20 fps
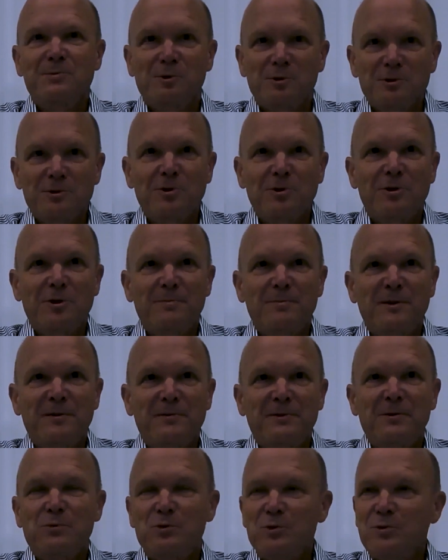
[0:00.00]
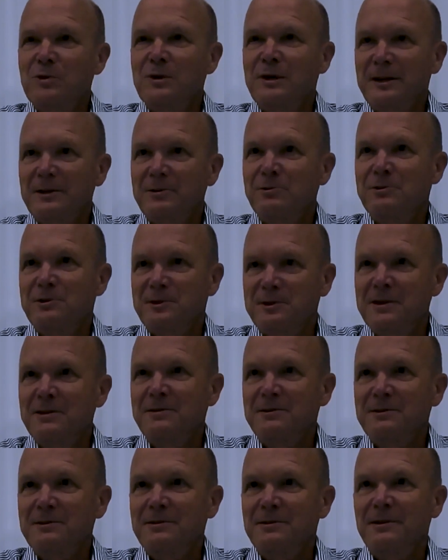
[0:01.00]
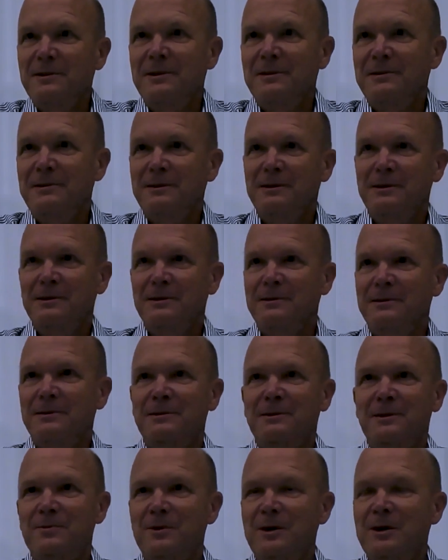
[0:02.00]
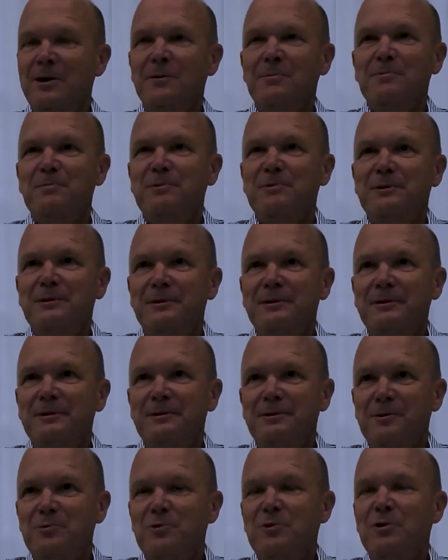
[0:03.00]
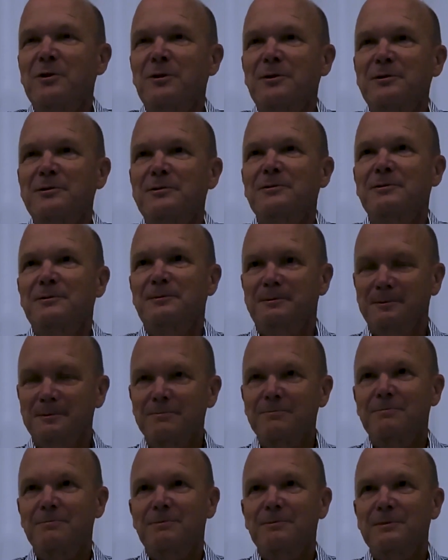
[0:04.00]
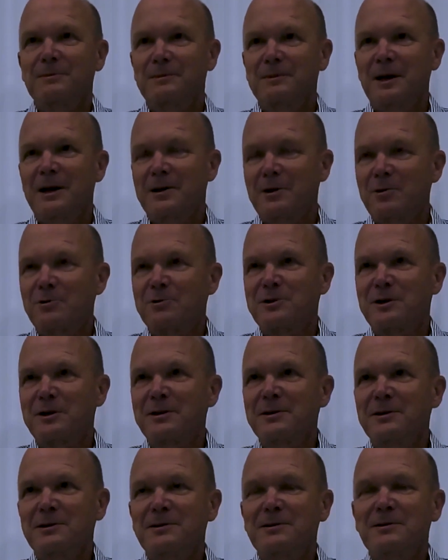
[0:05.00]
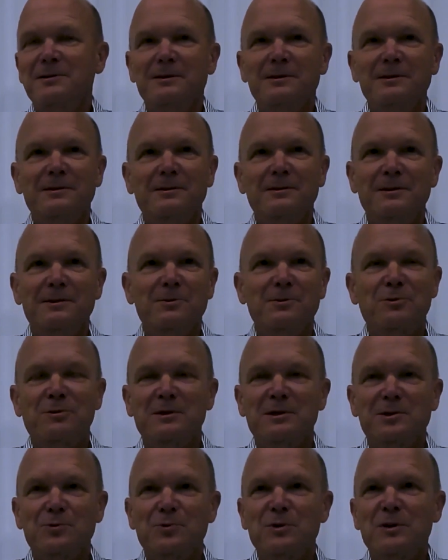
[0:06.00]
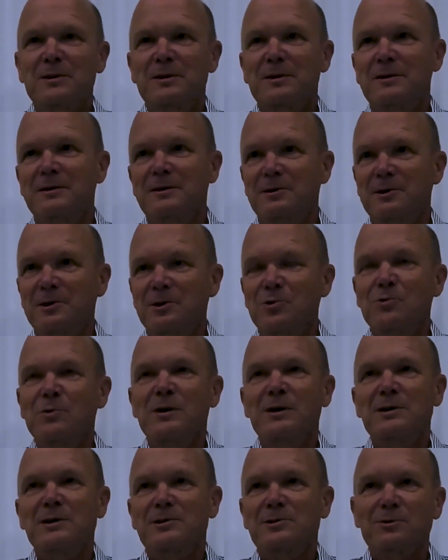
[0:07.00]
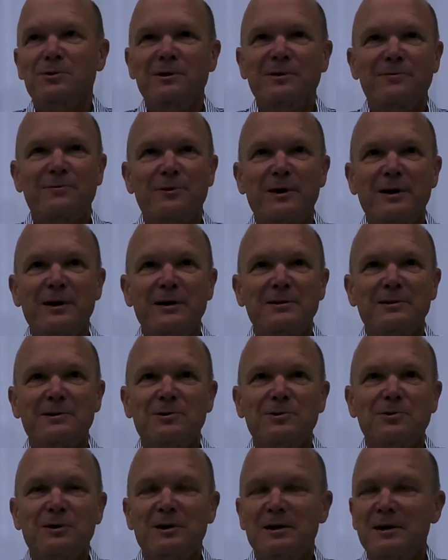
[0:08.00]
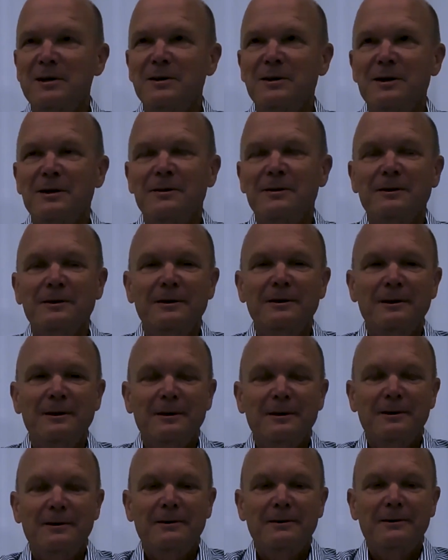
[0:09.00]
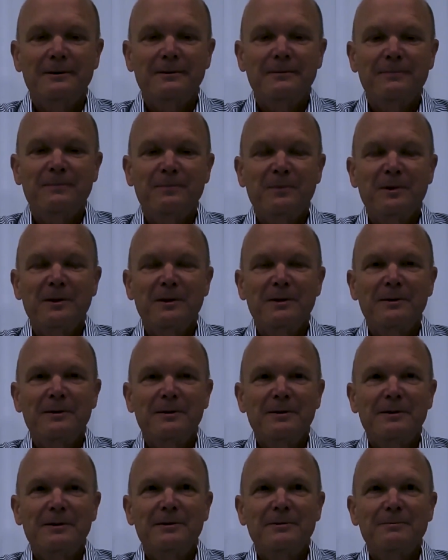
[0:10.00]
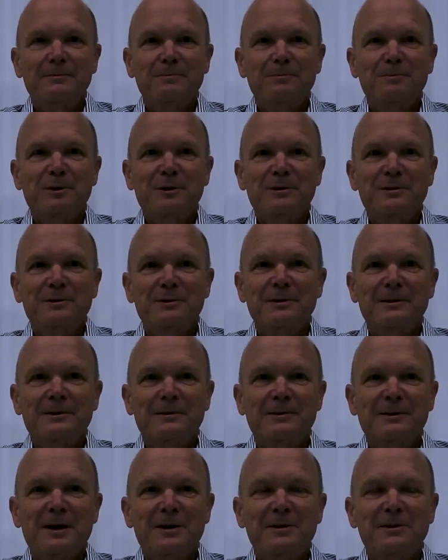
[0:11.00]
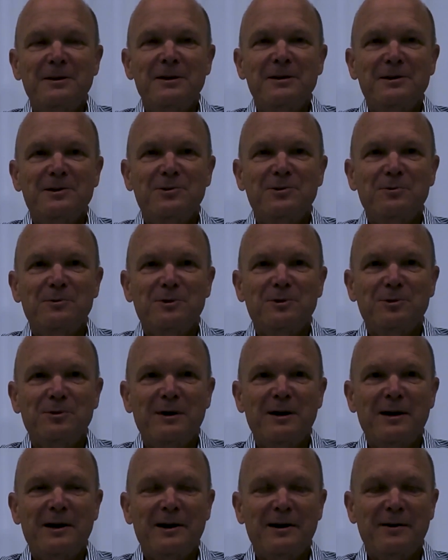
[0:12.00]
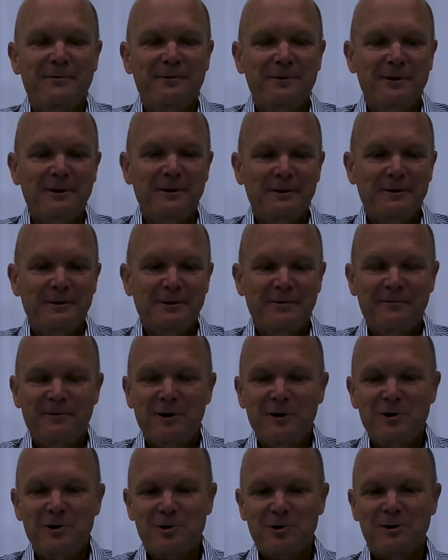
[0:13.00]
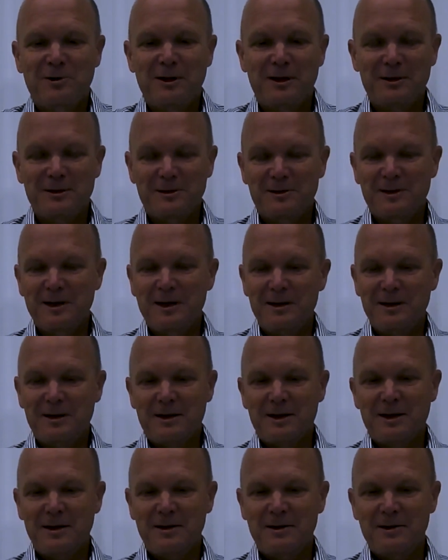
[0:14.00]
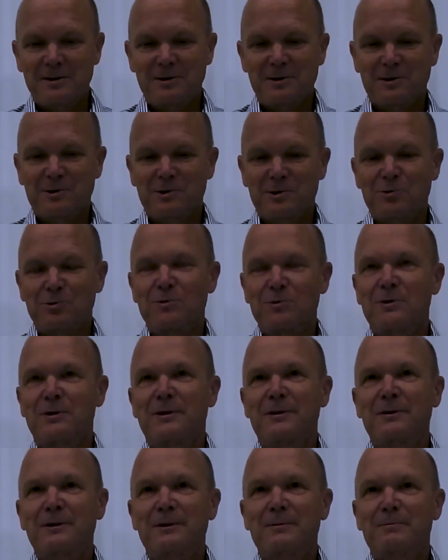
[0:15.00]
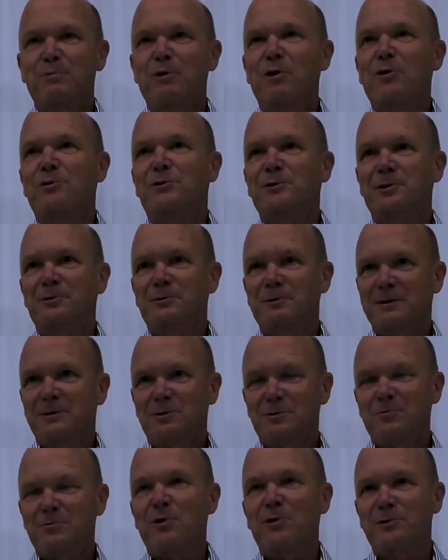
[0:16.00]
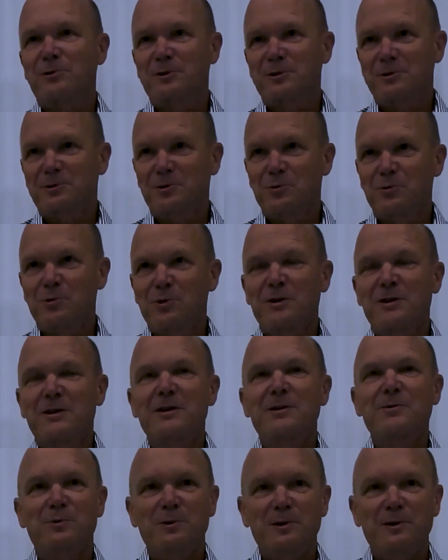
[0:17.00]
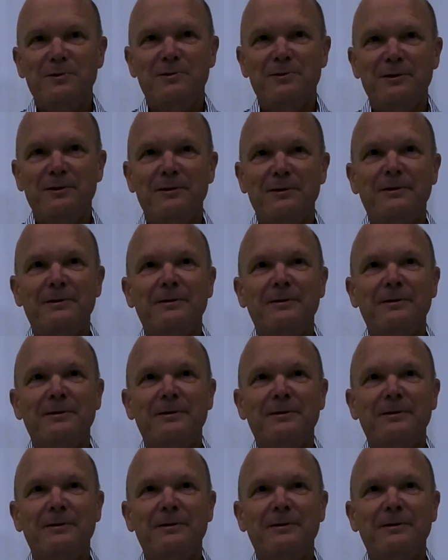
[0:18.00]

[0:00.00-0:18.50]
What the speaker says: small startup if they would like to sit and develop the product at our sites, either in Sweden, in the US, or in France, or in India. But the idea is to have a function that is dedicated to partners to working with